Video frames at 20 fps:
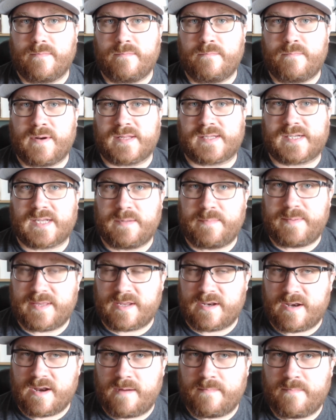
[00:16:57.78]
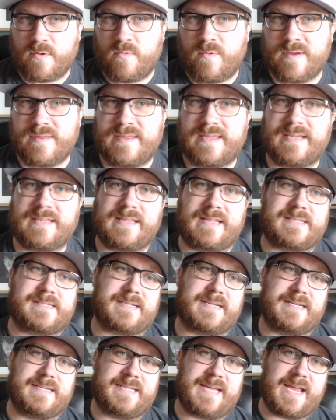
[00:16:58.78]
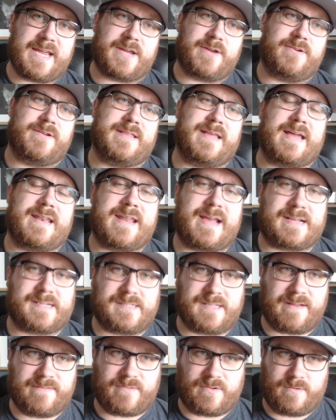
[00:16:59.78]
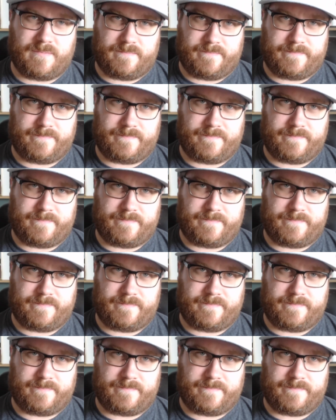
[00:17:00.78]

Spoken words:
But it's going to be the number one thing that's going to take you to that next level.